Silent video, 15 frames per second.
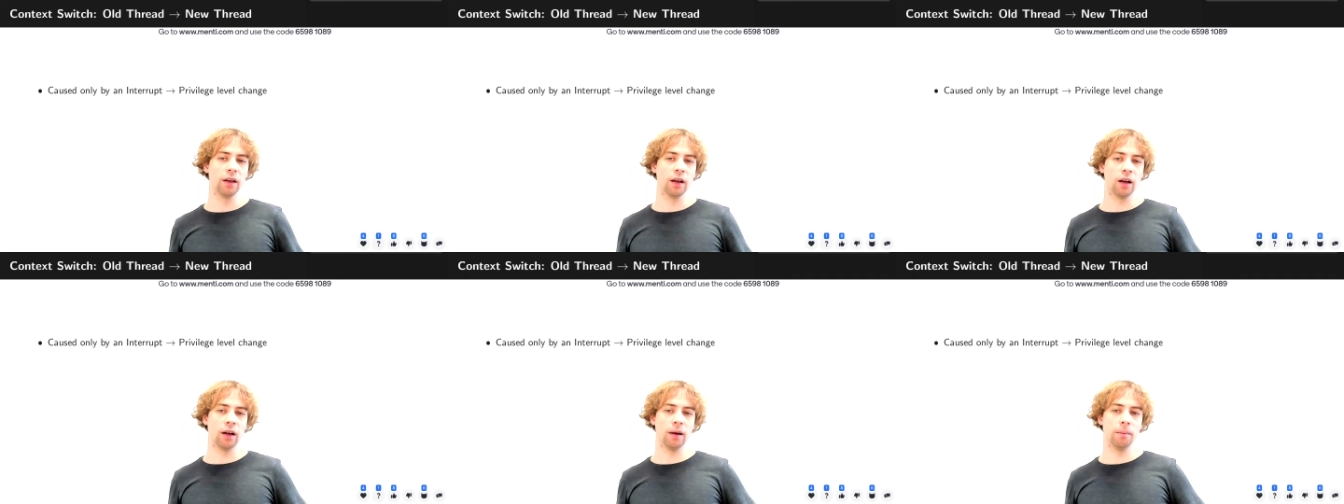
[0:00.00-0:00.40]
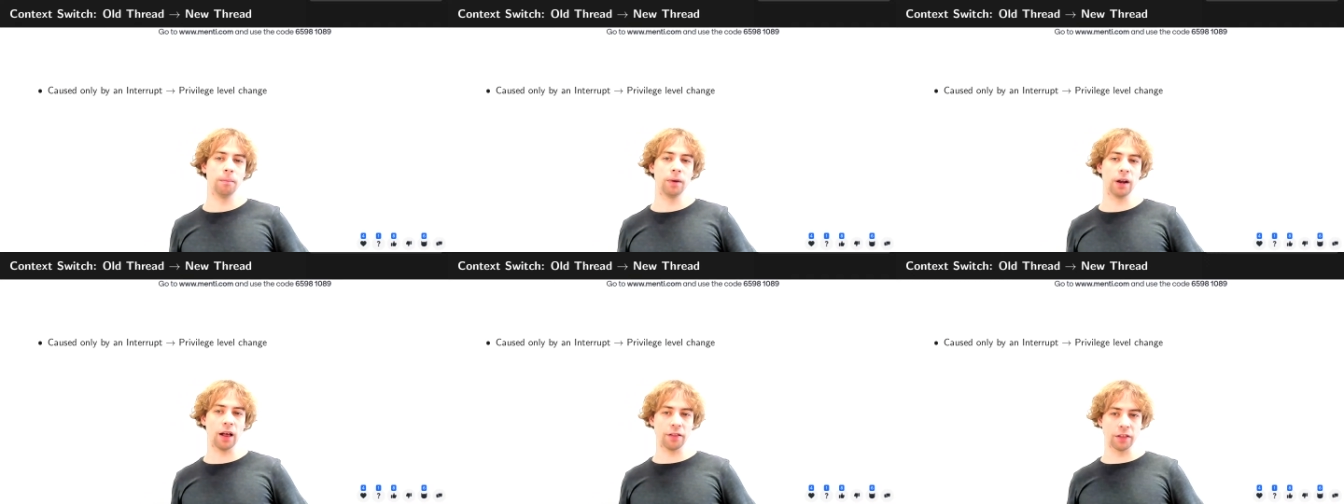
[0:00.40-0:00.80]

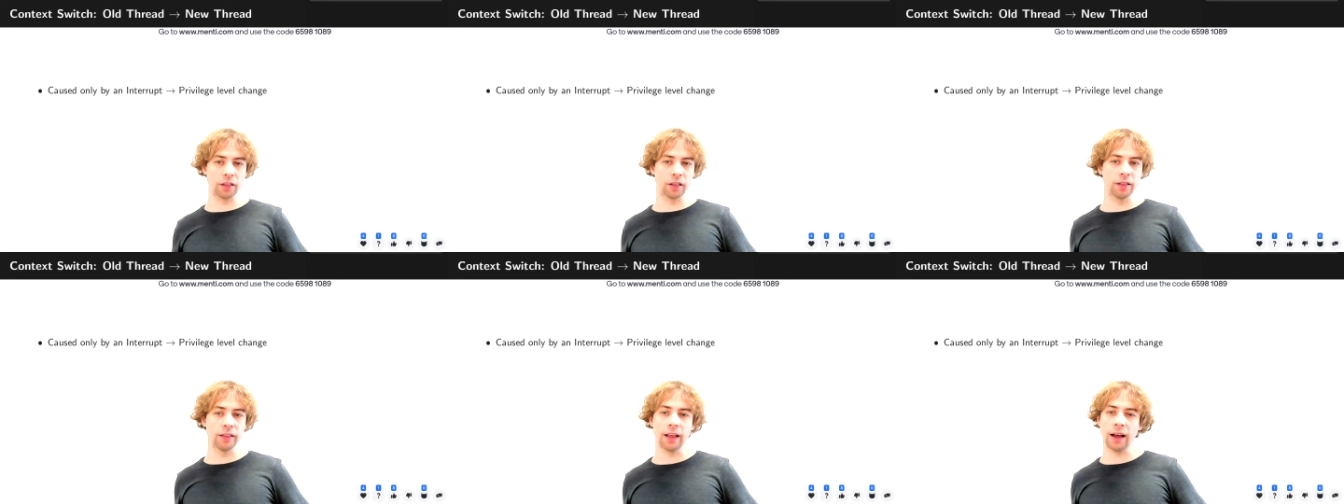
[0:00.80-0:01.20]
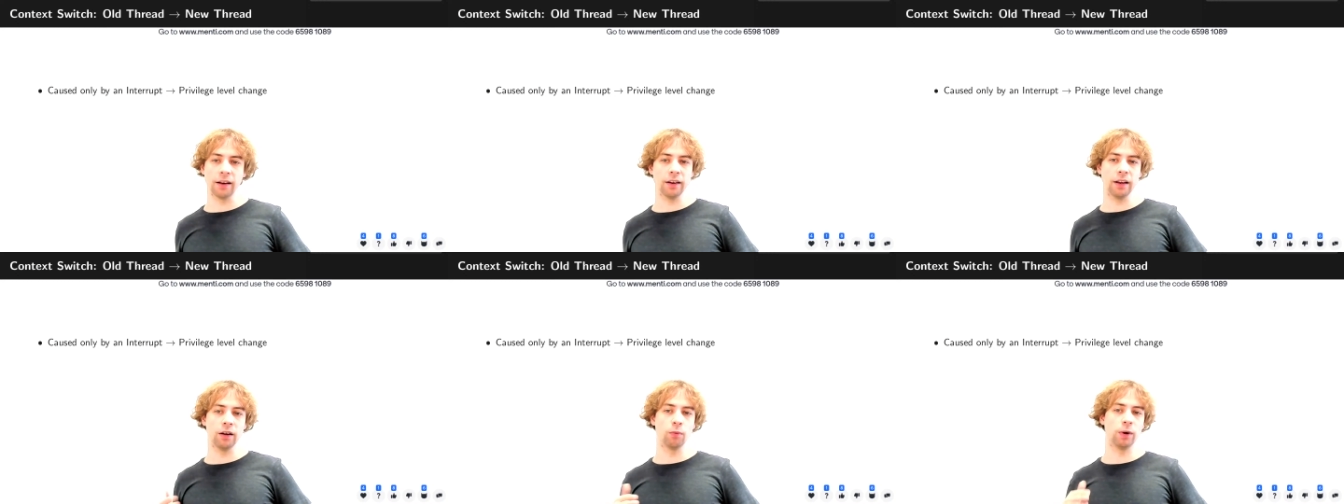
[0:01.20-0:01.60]
but other than
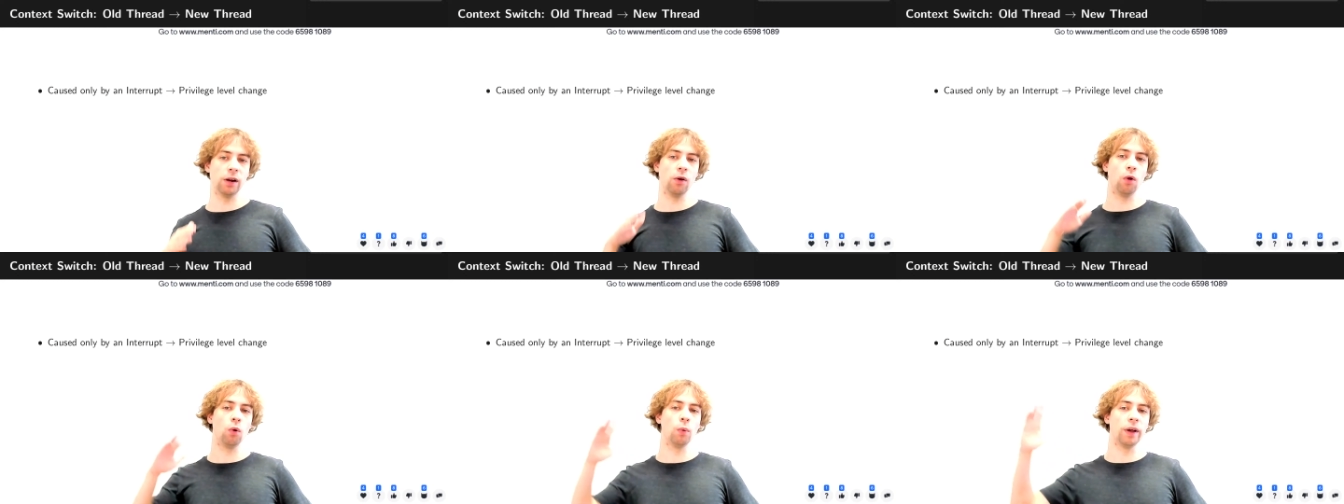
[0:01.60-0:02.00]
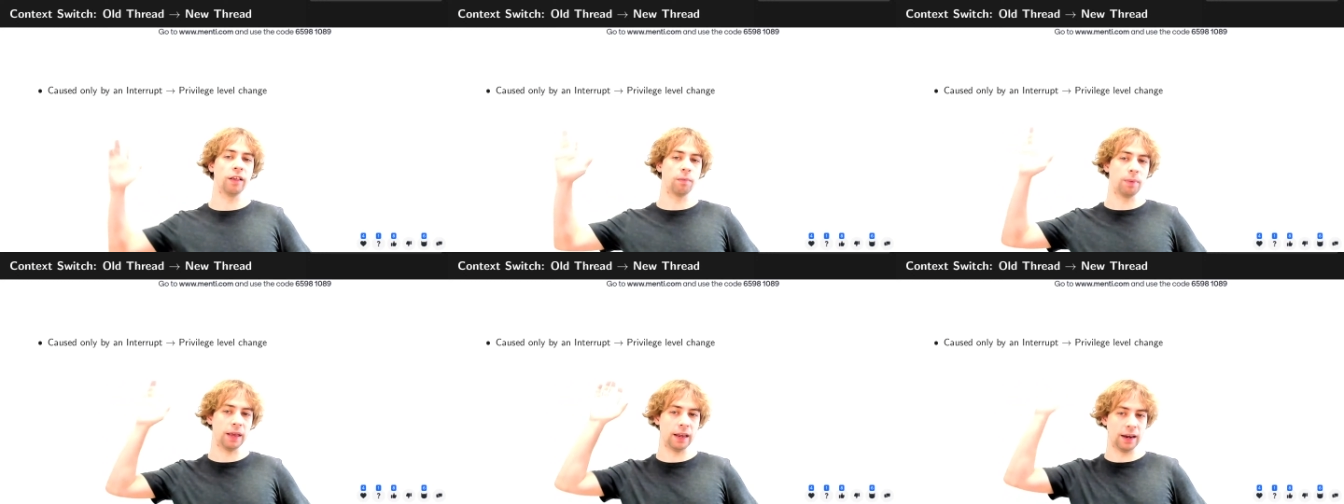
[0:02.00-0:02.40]
that, it will always
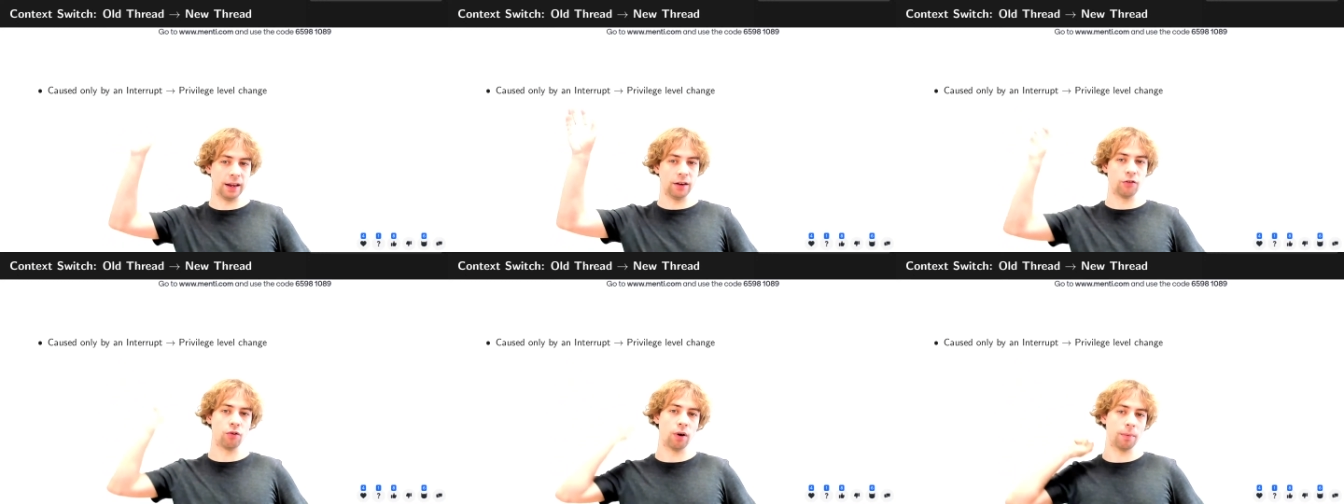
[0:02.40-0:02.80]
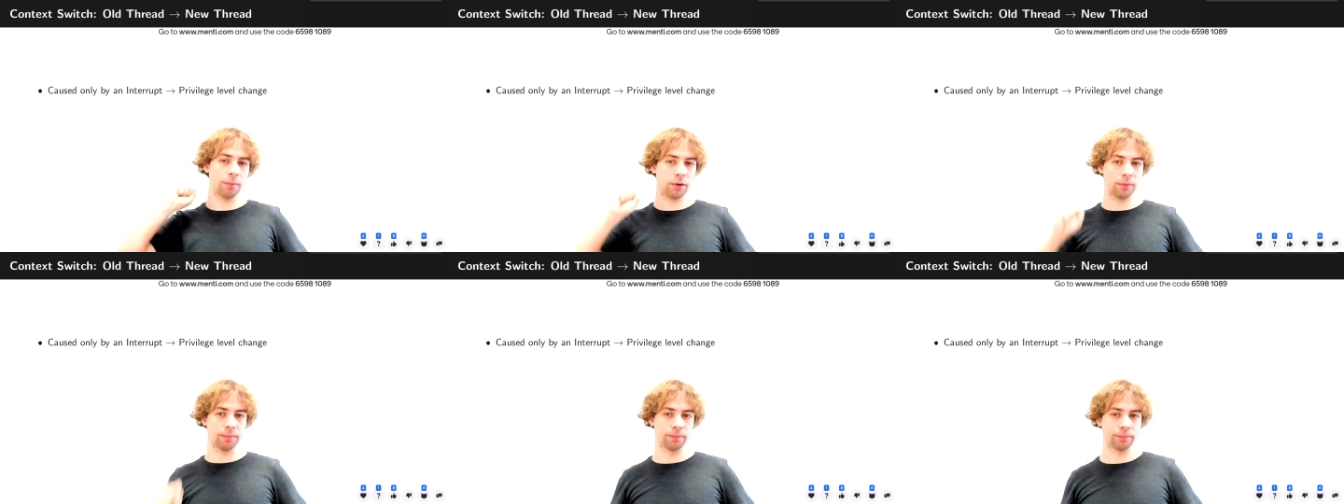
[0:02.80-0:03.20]
be an interrupt.